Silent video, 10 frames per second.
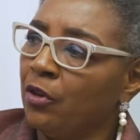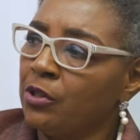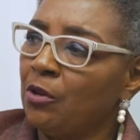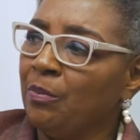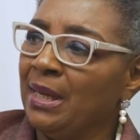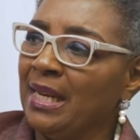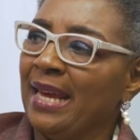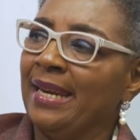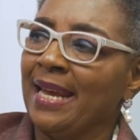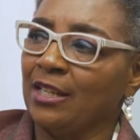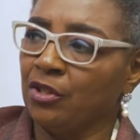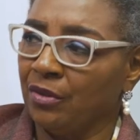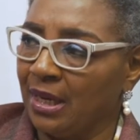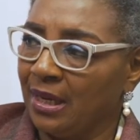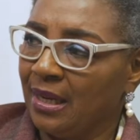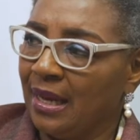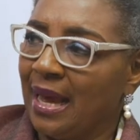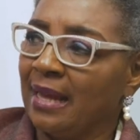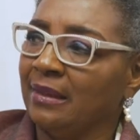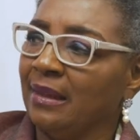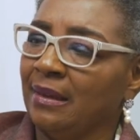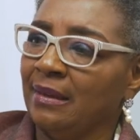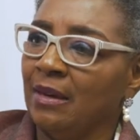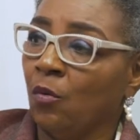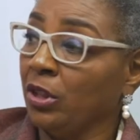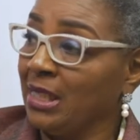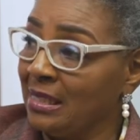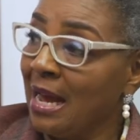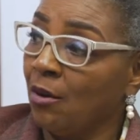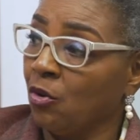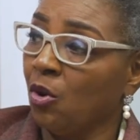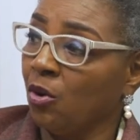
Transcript: you've also been a lecturer at the what is now